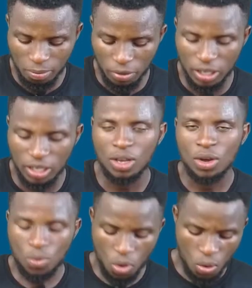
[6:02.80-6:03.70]
Simply,
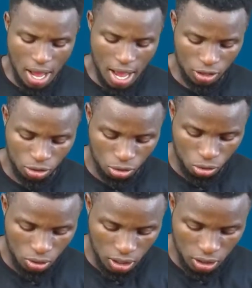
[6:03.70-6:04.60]
what we are asked to
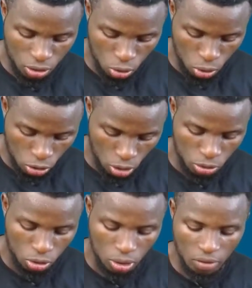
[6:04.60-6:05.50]
do is to
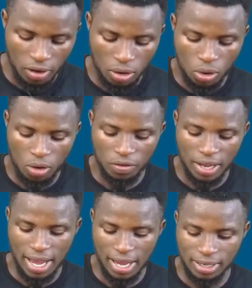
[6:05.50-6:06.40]
substitute the value of
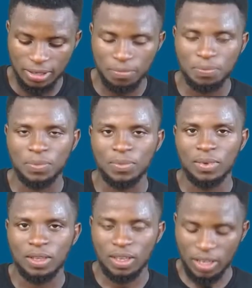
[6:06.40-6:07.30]
x
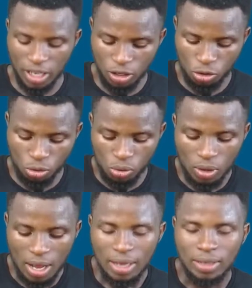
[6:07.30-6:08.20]
into
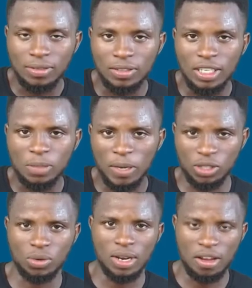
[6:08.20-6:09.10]
this
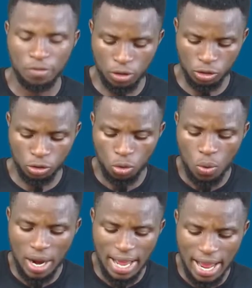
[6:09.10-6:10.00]
particular function. So
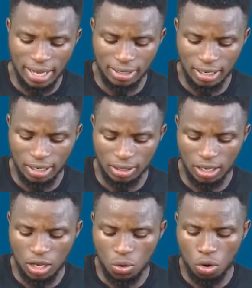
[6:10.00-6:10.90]
when x
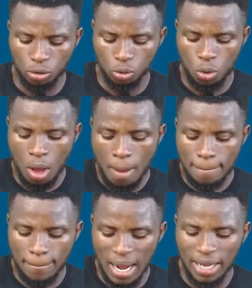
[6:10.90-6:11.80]
is equal to
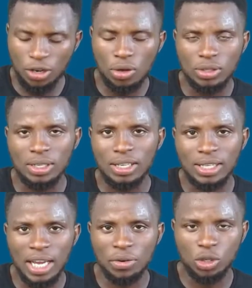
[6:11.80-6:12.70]
minus
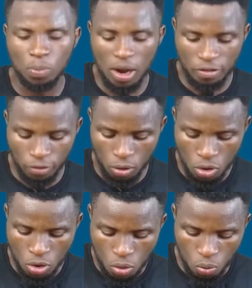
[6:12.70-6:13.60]
10 raised to power 4,
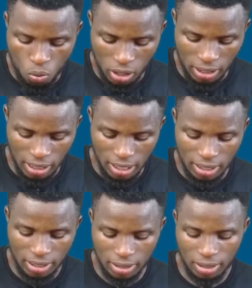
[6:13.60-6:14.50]
what
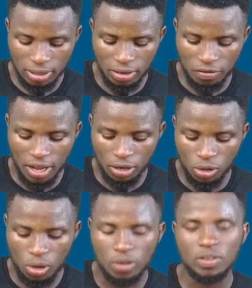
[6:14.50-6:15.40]
is the
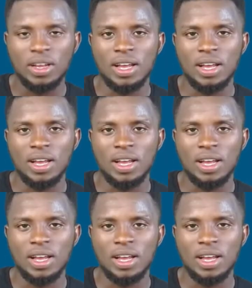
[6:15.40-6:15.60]
value of